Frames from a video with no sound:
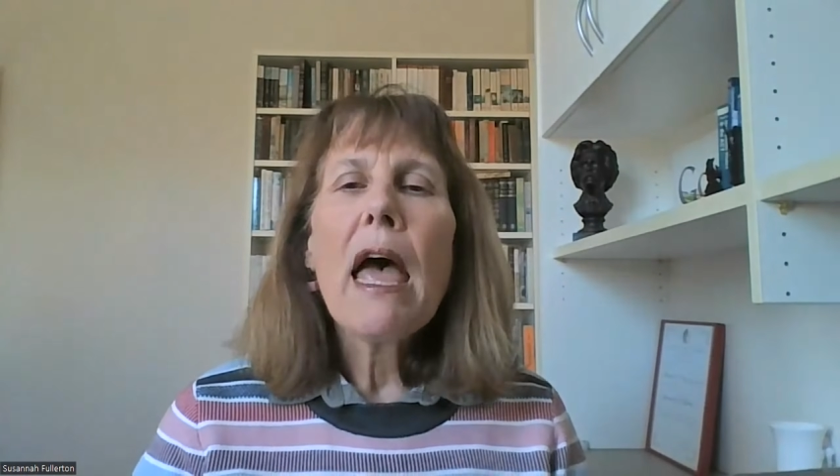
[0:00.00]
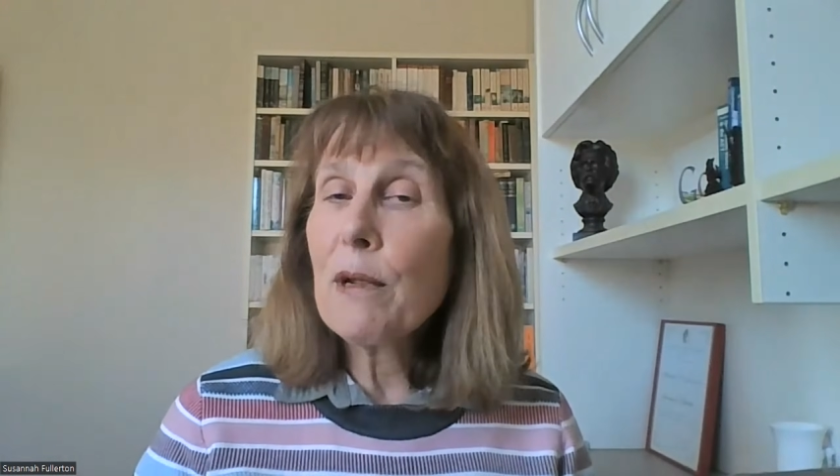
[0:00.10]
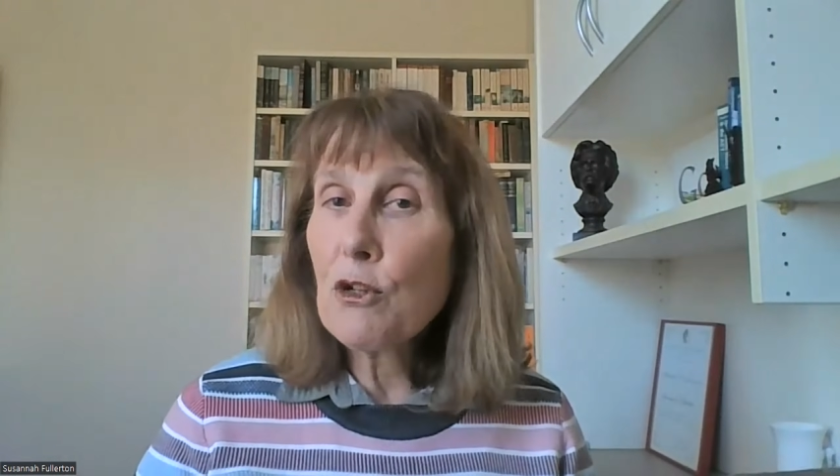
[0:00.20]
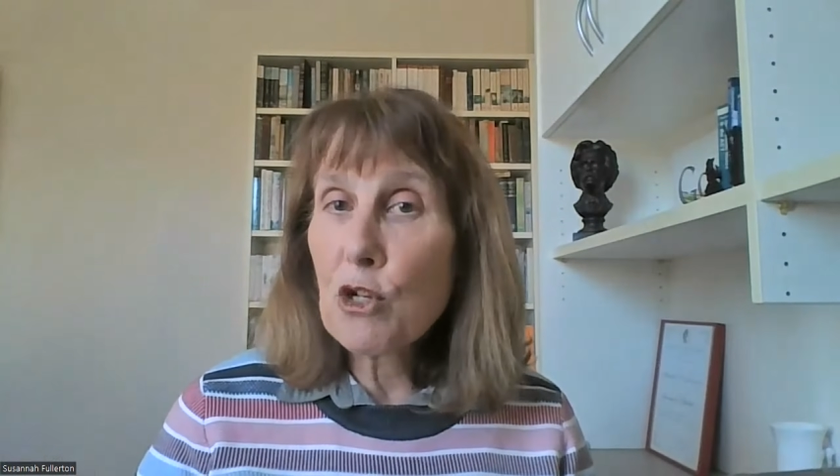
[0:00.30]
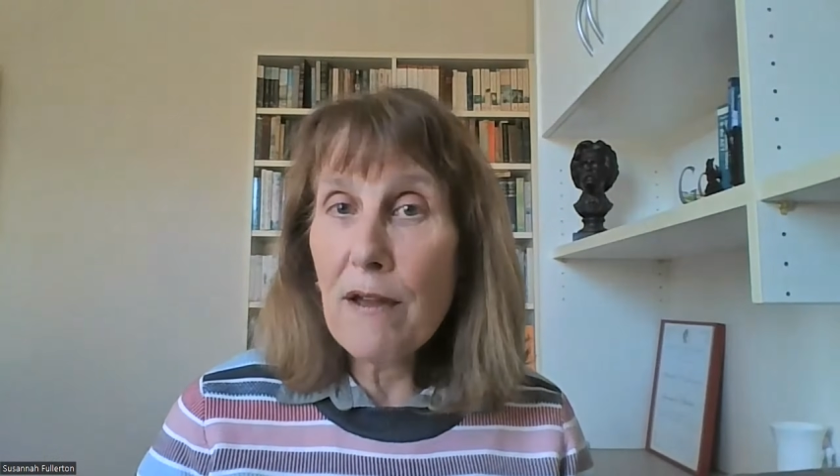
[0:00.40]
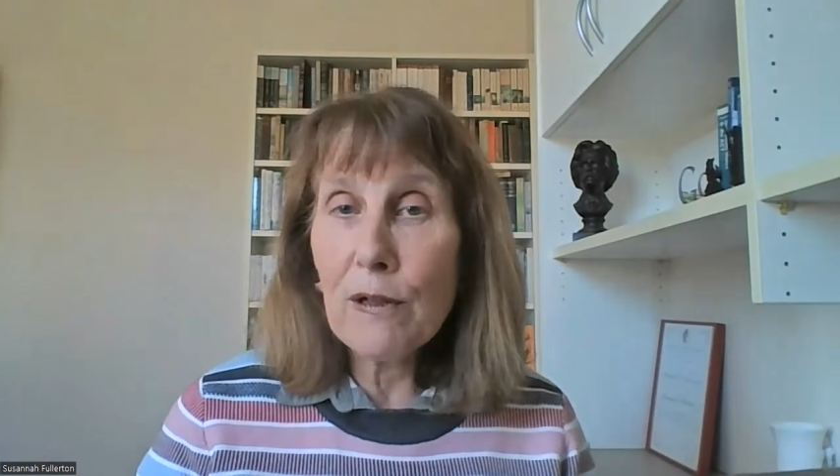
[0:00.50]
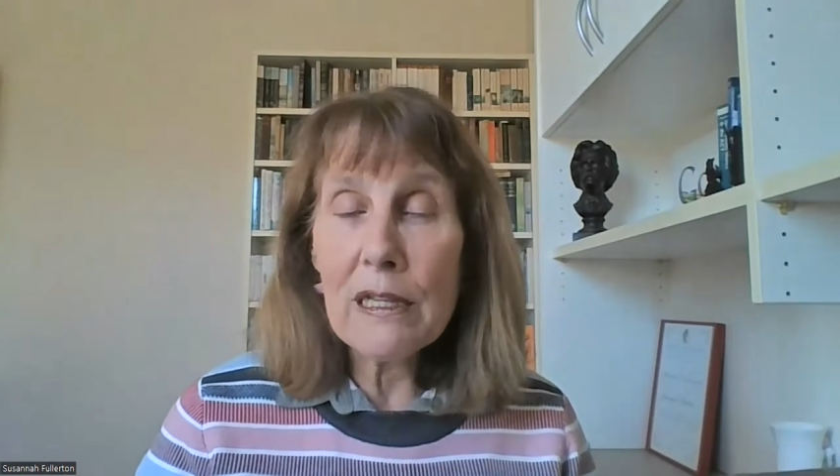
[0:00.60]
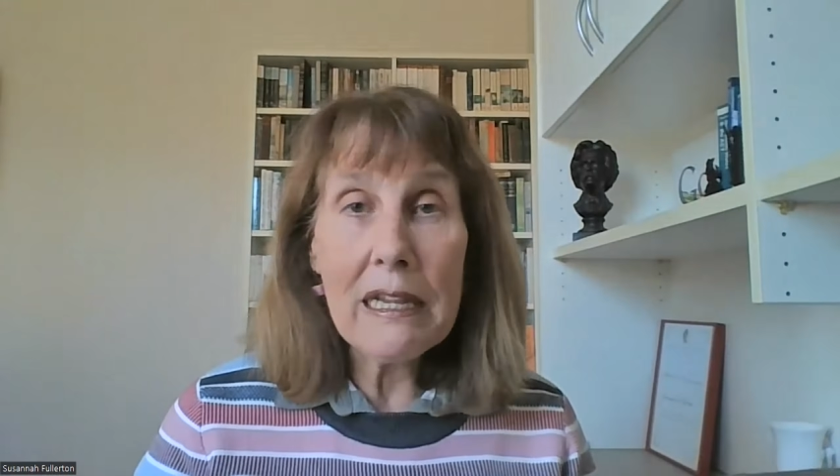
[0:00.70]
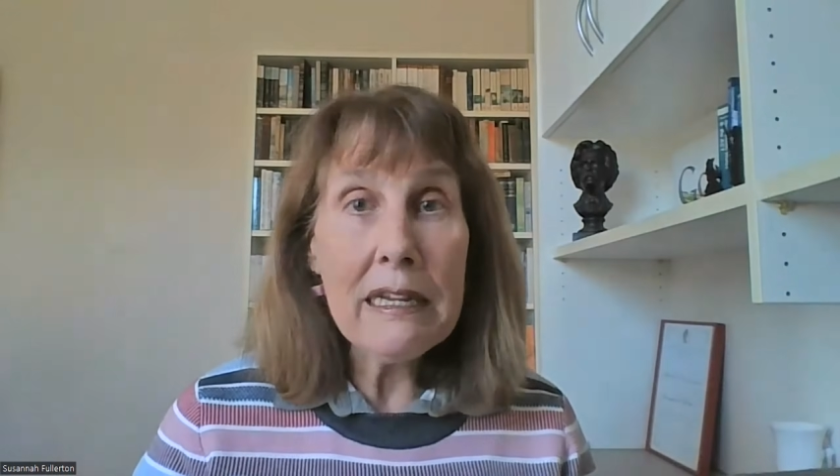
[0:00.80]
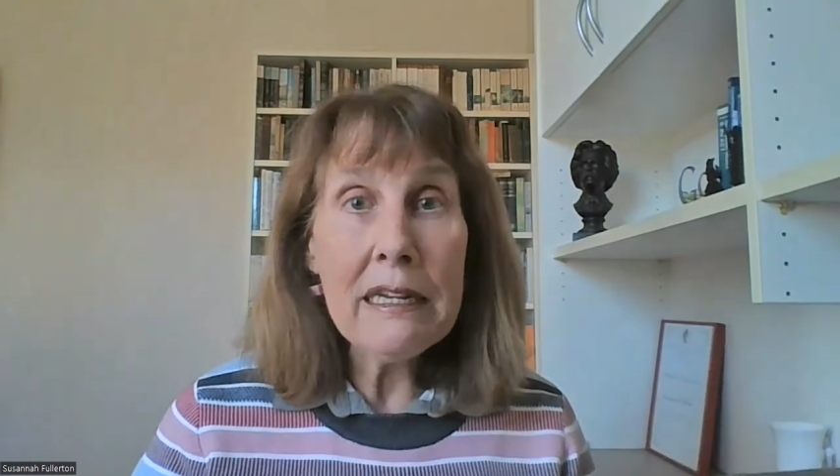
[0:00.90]
We
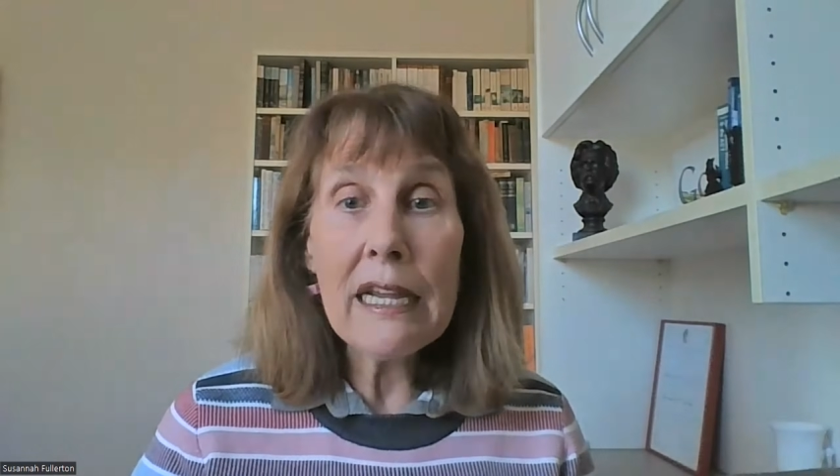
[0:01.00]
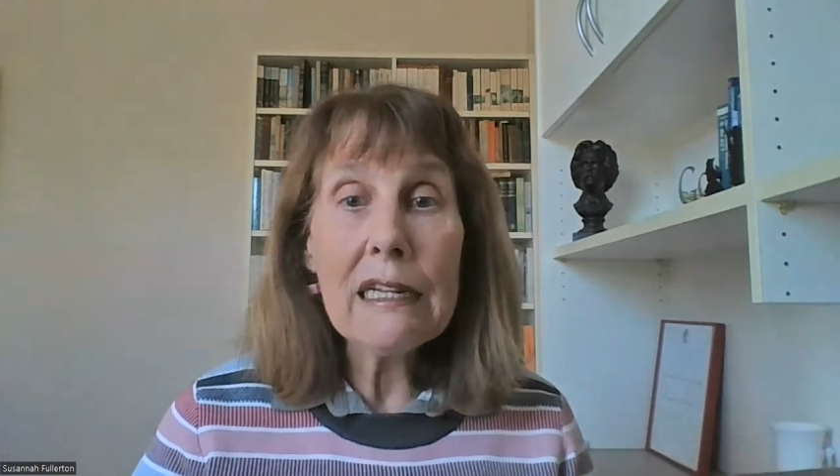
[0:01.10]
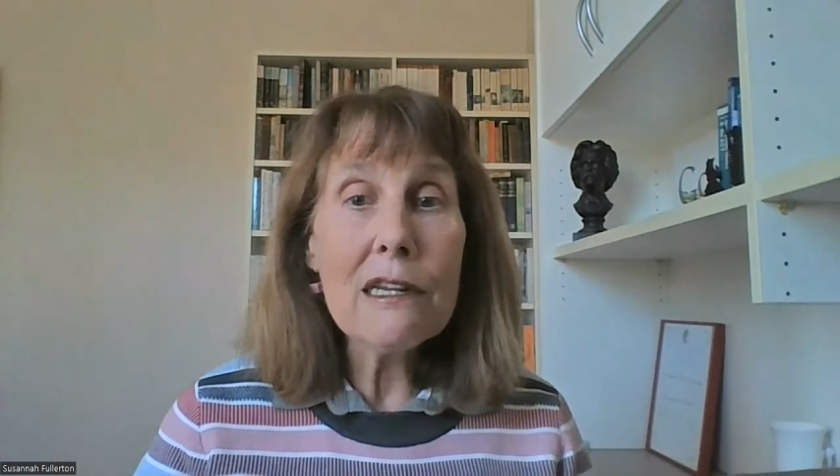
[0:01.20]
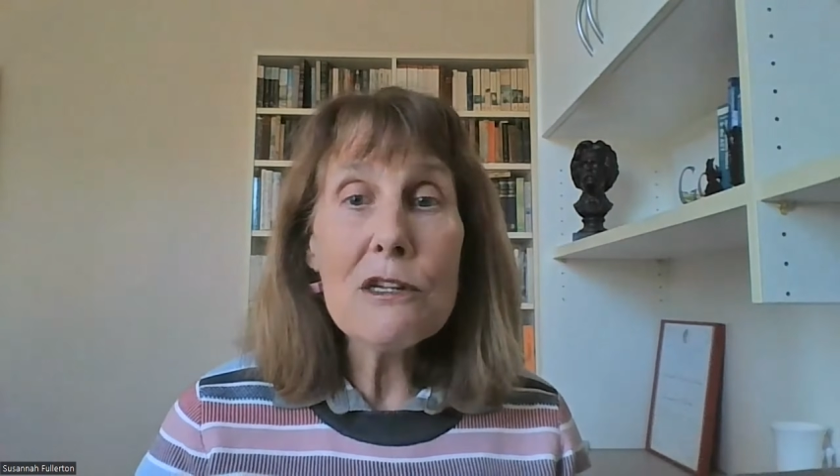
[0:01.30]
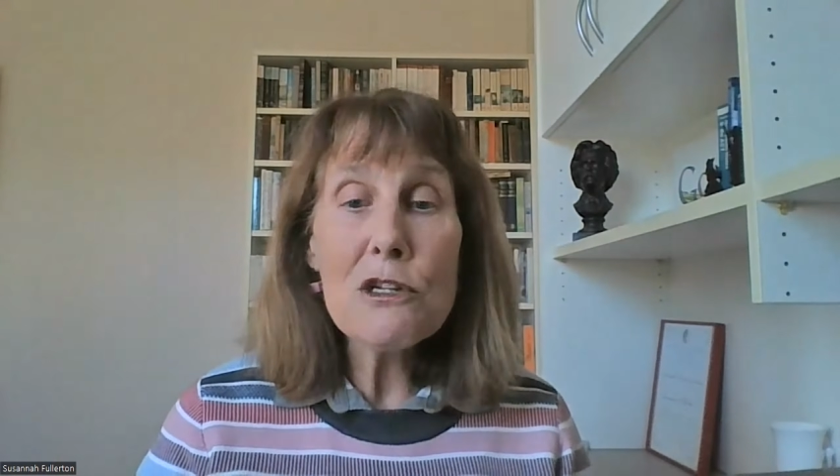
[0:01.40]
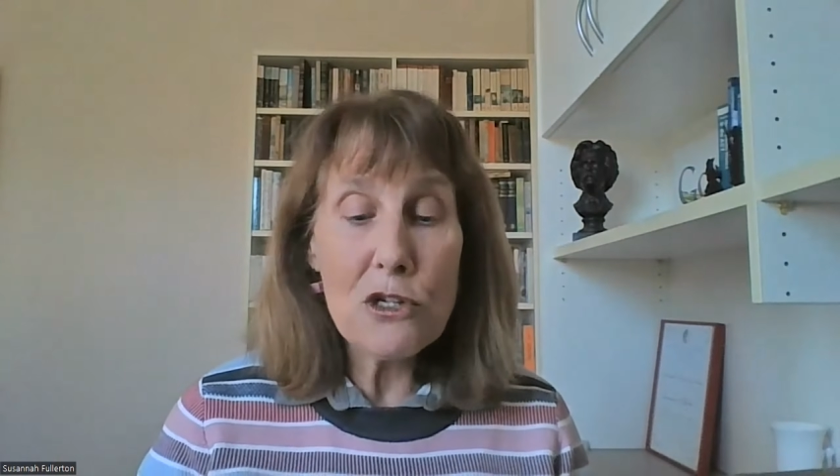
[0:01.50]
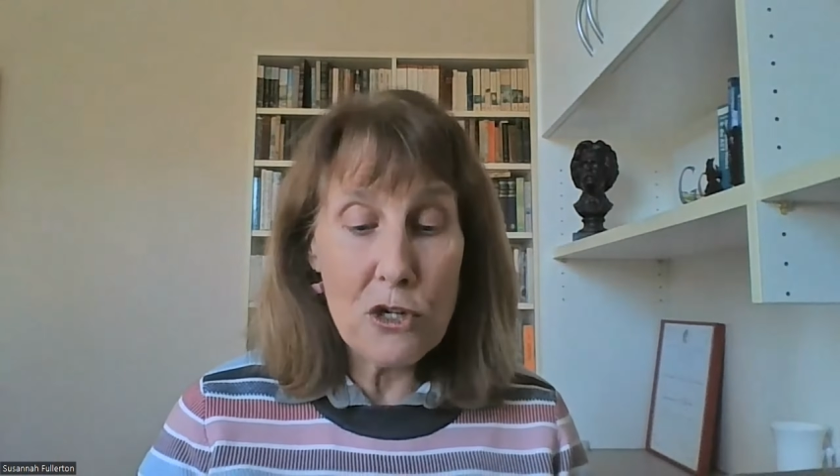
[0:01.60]
travel in England